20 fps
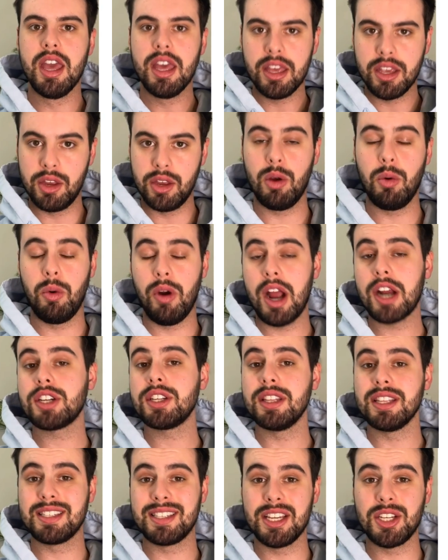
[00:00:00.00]
we're actually
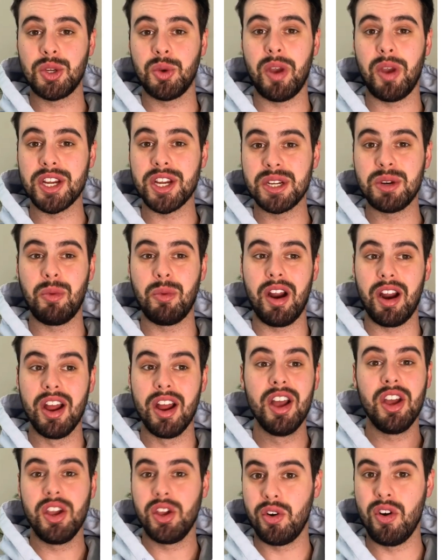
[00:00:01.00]
in a situation where
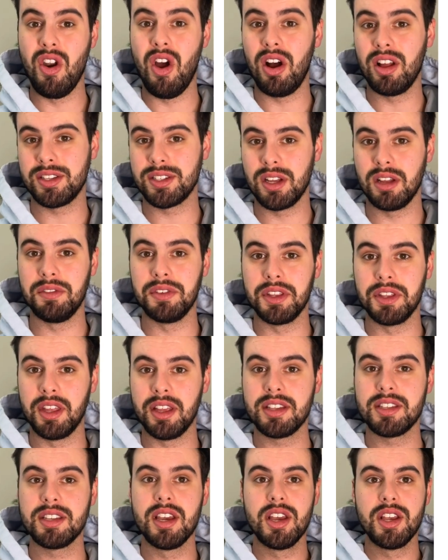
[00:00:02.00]
you're not solving
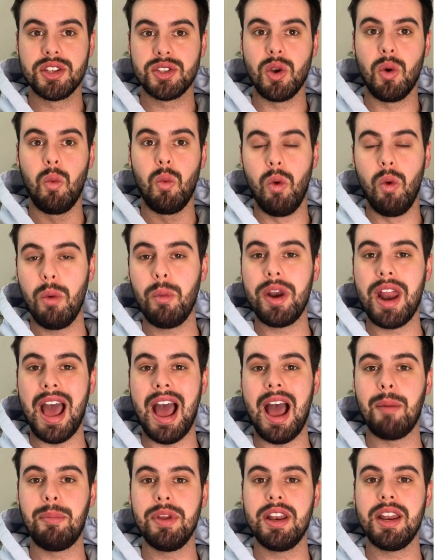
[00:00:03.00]
this. So what would
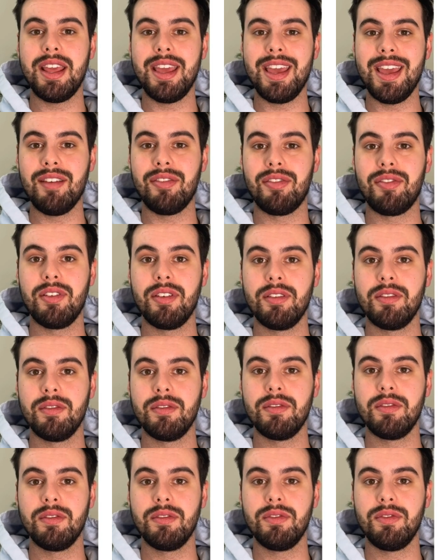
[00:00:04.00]
happen if
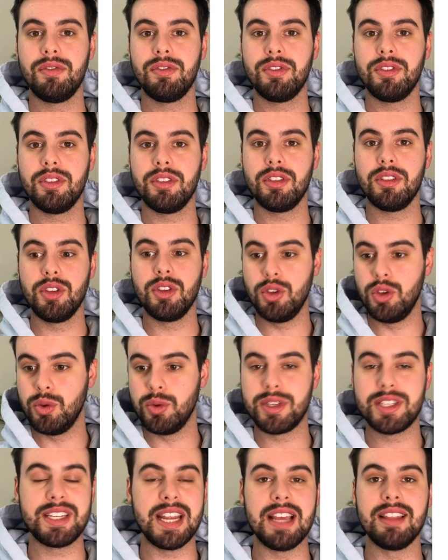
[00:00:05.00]
you
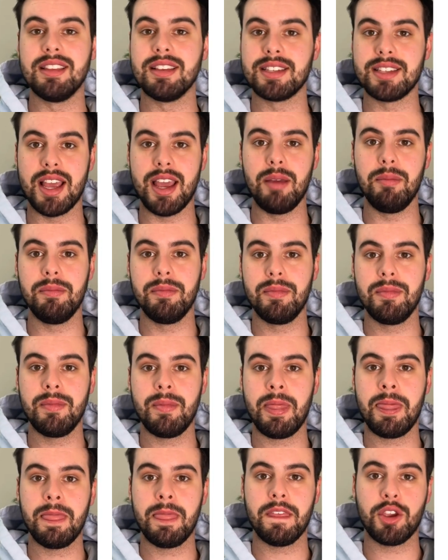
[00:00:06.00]
stayed the same?
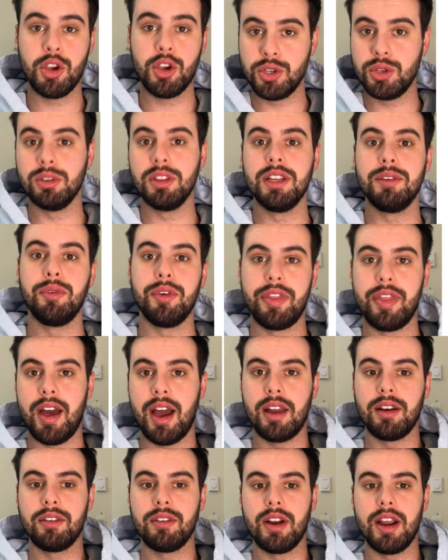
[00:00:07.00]
Could you live with
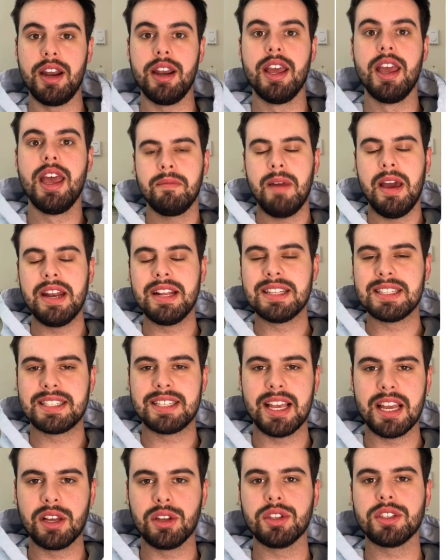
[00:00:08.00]
that, right? And in
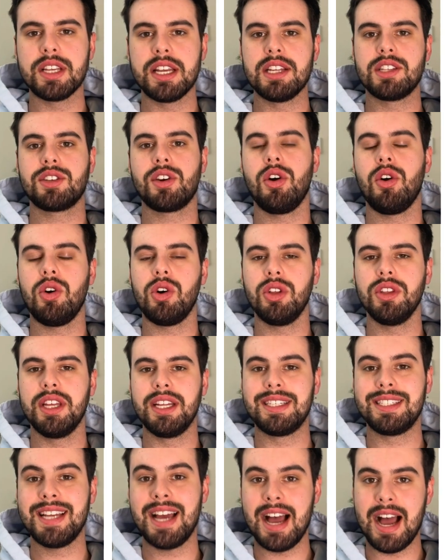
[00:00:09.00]
sales, it's called a
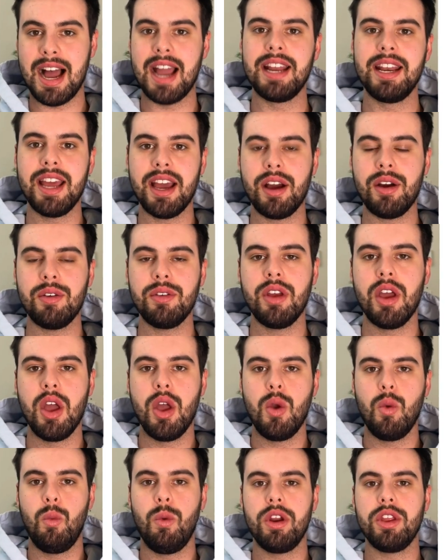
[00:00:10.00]
tie down,
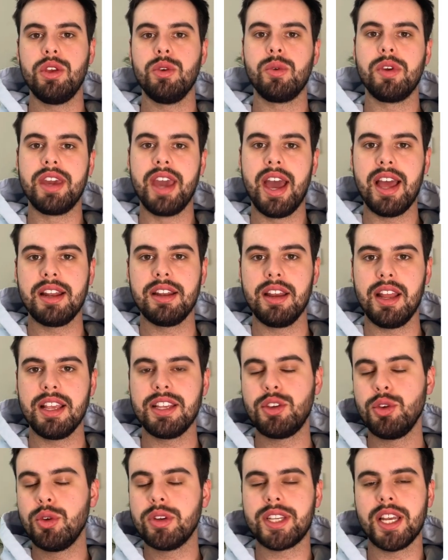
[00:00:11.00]
where you
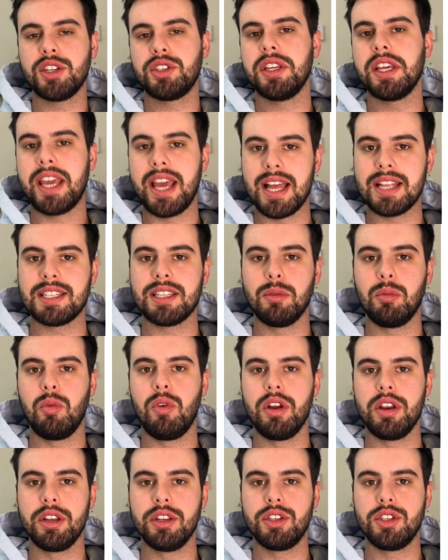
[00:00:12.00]
essentially get
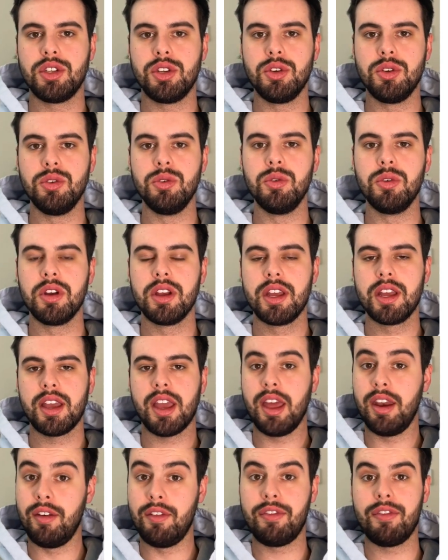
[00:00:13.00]
someone to
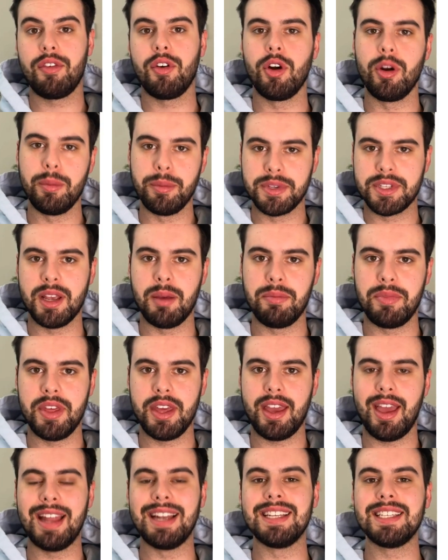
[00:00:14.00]
confirm
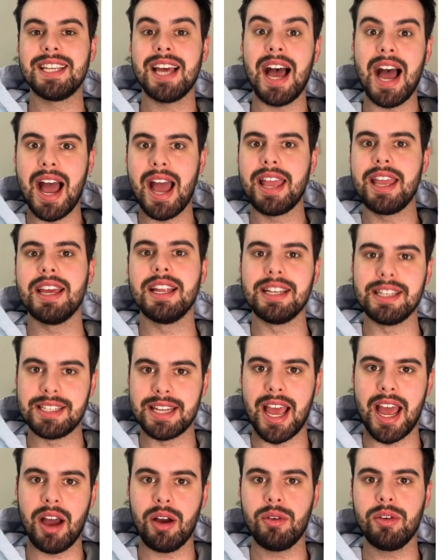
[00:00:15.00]
something and tie it
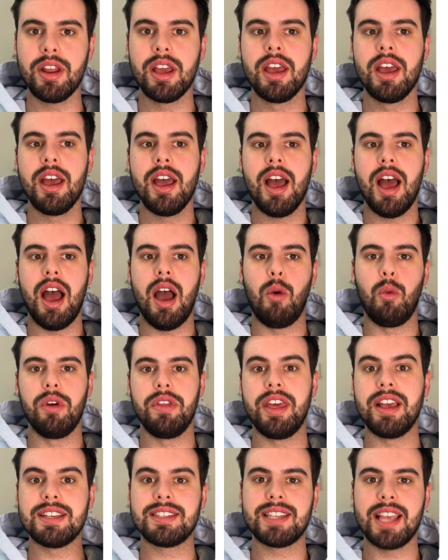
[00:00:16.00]
down, where
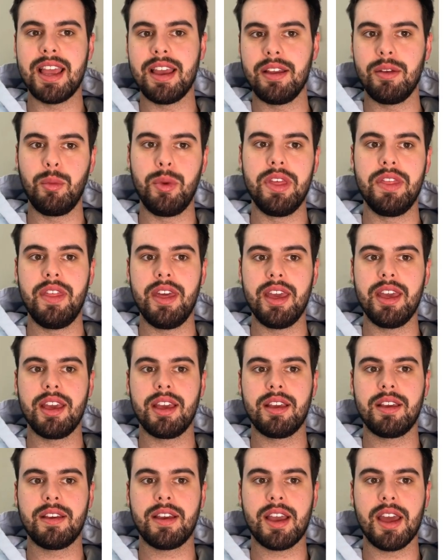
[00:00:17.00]
they say they
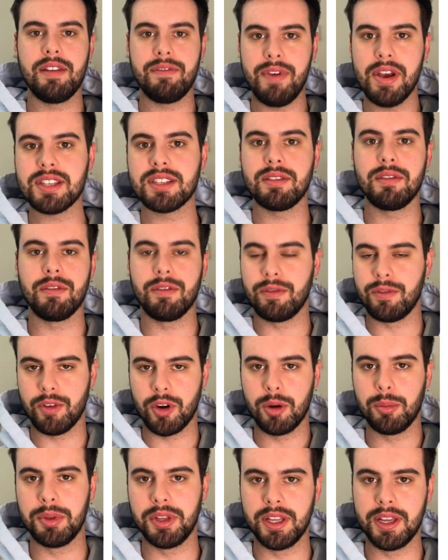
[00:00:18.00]
confess it
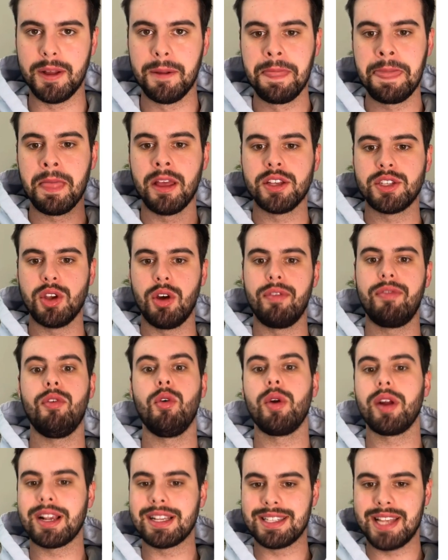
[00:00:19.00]
verbally. So
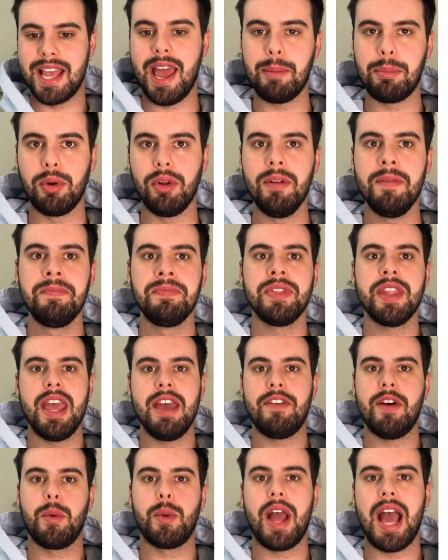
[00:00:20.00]
for example, if
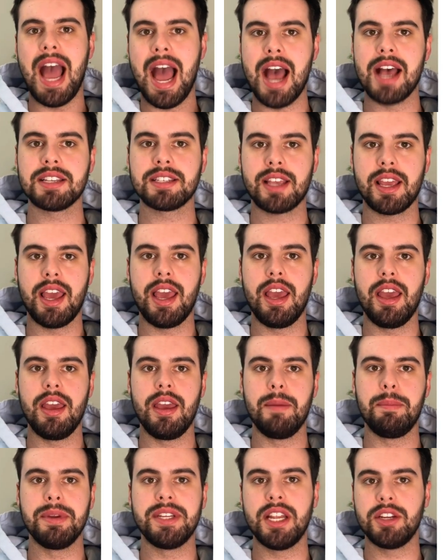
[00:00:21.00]
I were to ask a
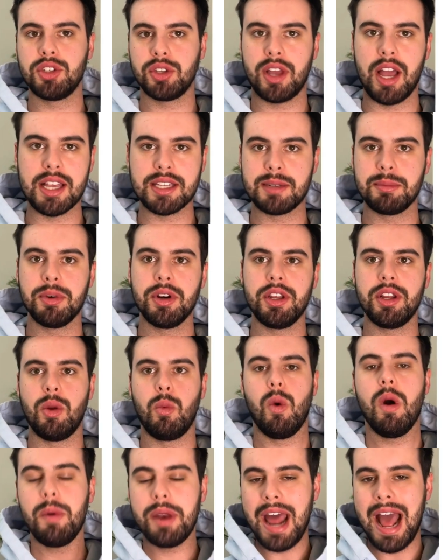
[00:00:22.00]
potential customer,
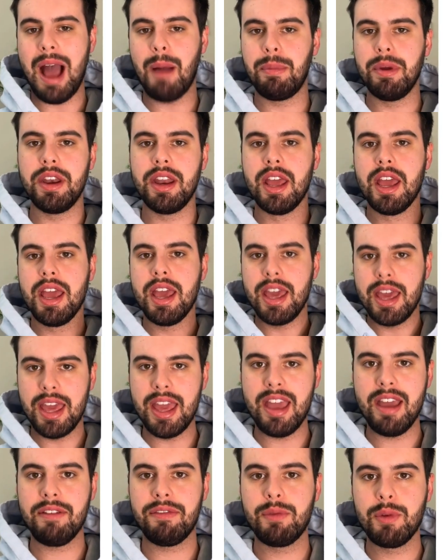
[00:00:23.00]
what would happen
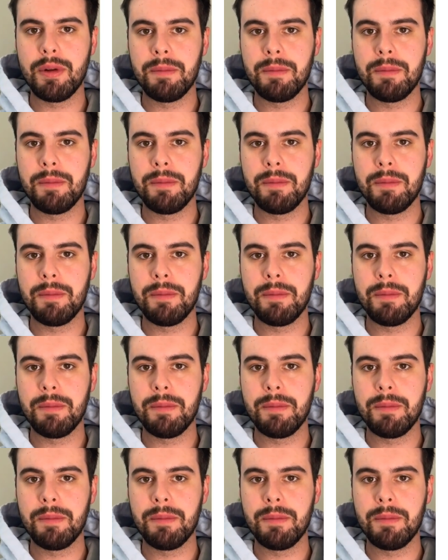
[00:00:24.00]
if